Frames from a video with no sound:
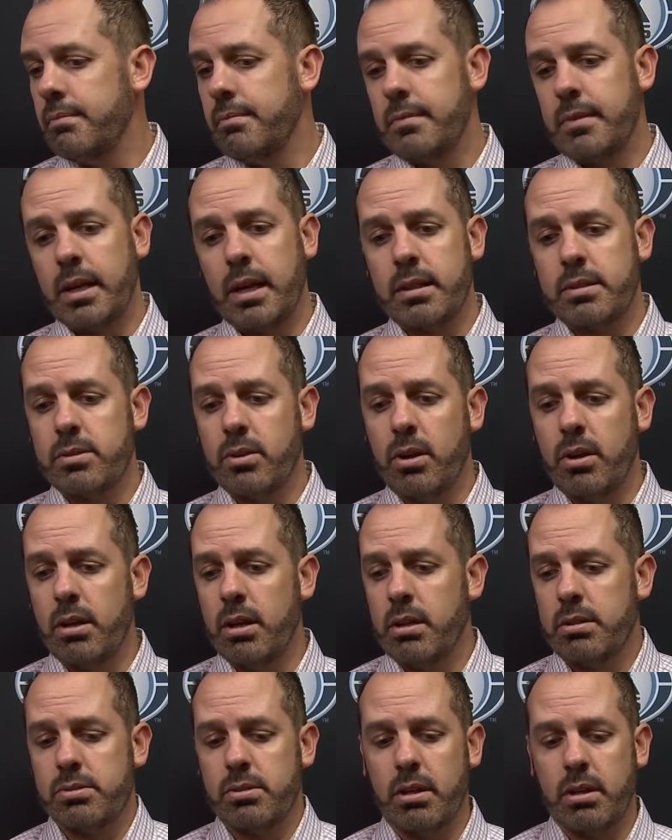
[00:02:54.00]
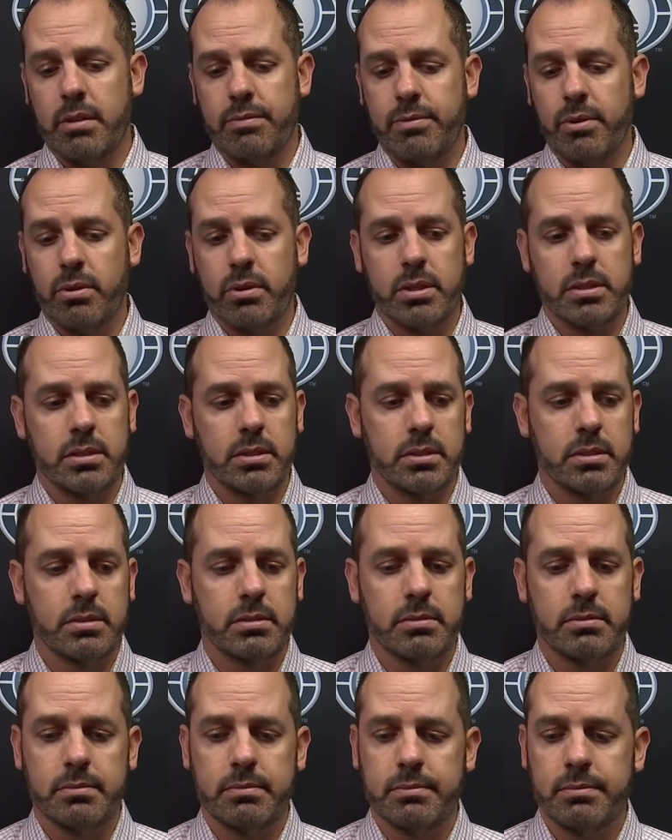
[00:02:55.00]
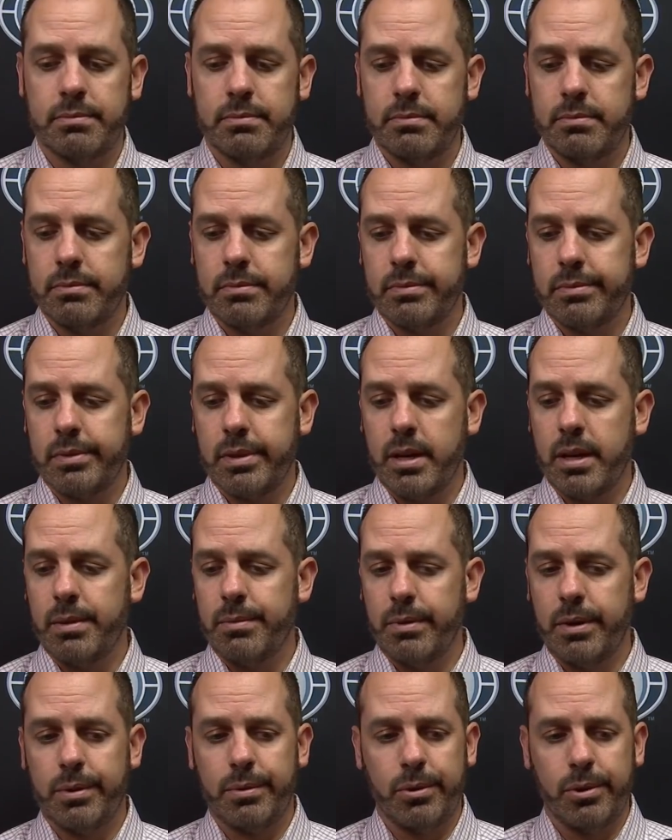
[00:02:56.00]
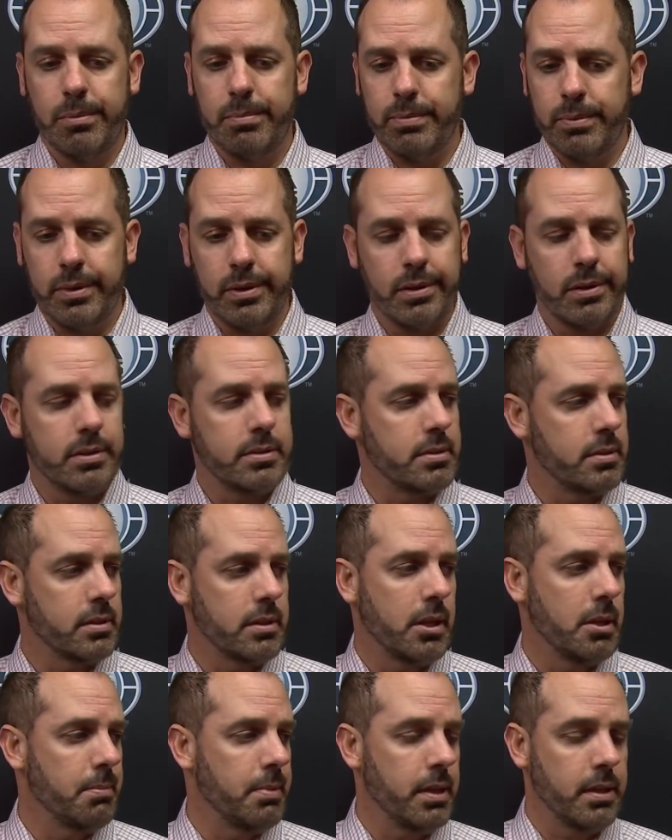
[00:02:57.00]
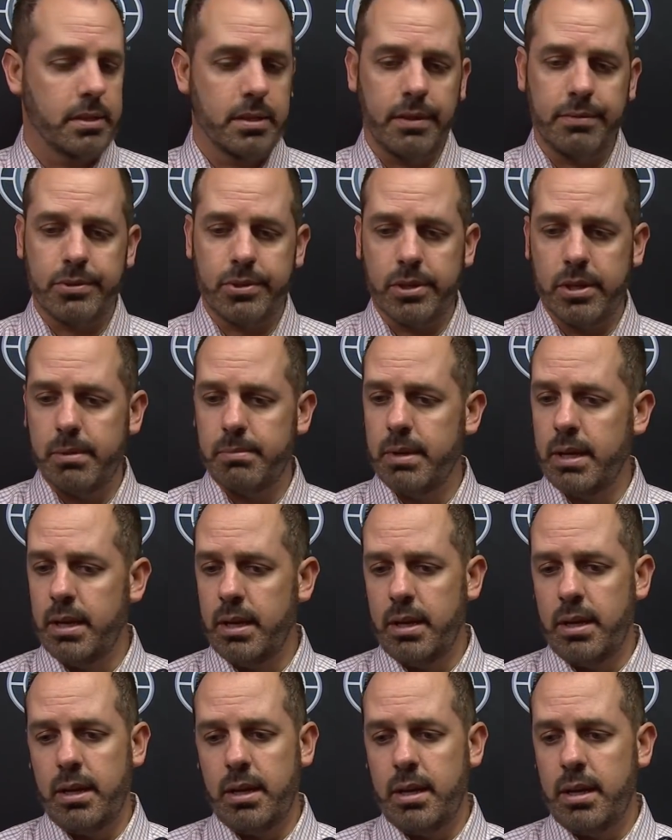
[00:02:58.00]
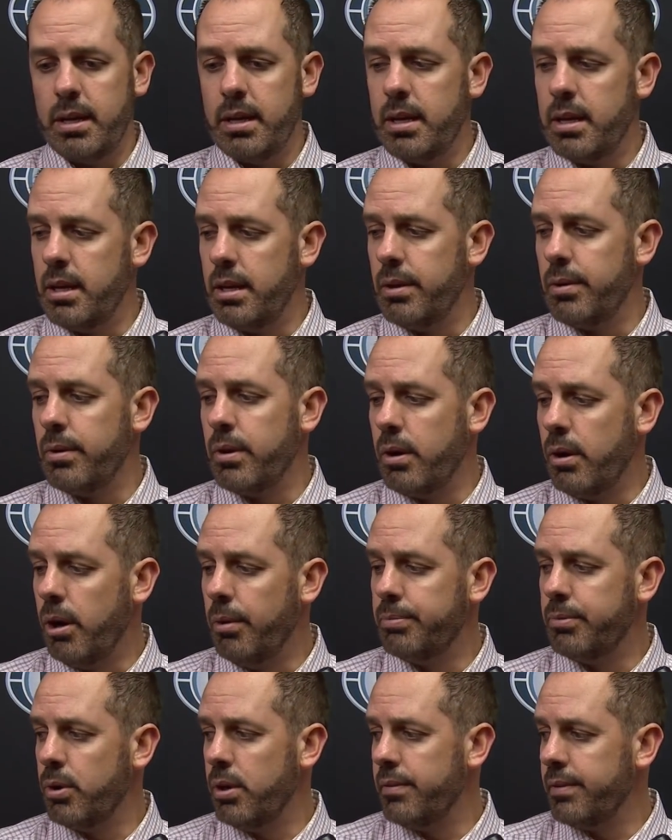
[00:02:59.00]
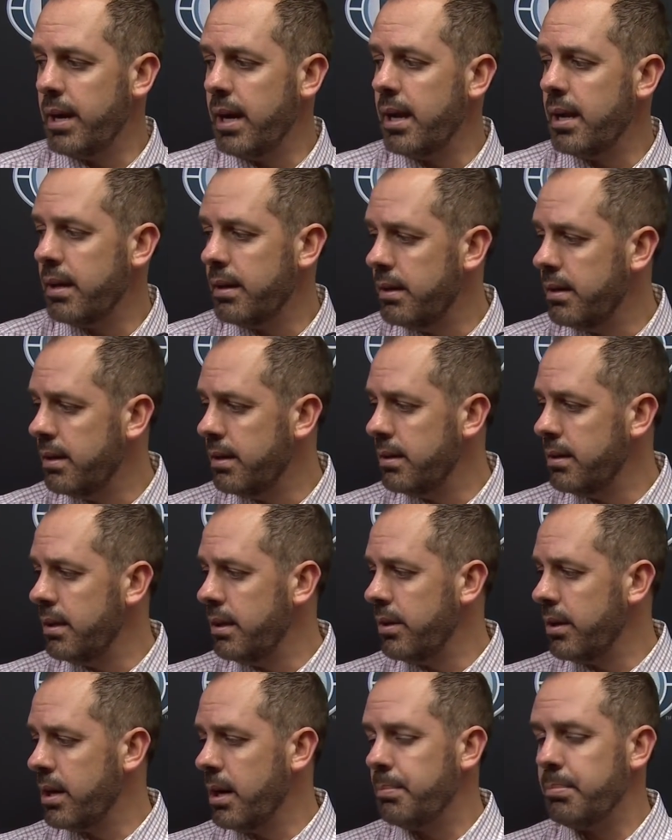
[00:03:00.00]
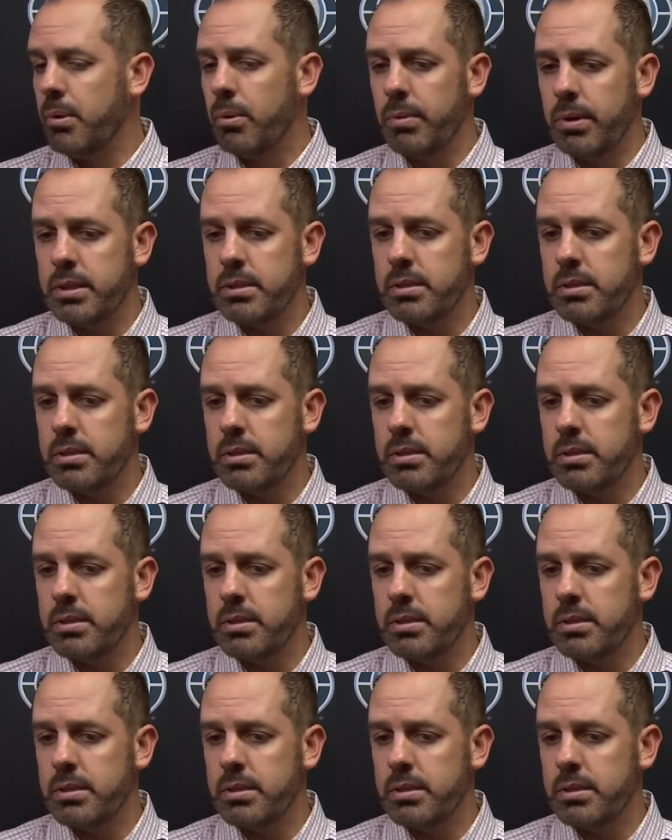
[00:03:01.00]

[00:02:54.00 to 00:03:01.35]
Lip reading: That's all our focus is. Okay, regroup. We know this is going to be a tough trip. We hope to have gotten a couple of wins